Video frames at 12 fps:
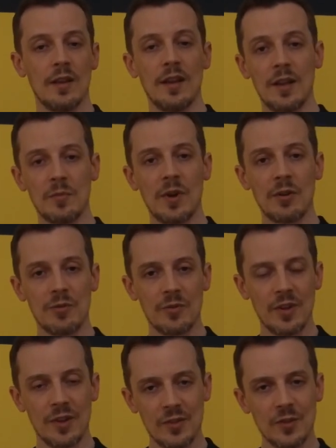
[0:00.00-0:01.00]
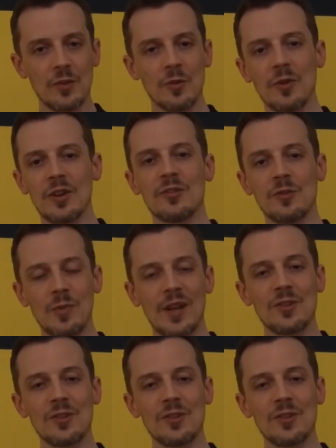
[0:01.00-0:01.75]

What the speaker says: And so a good way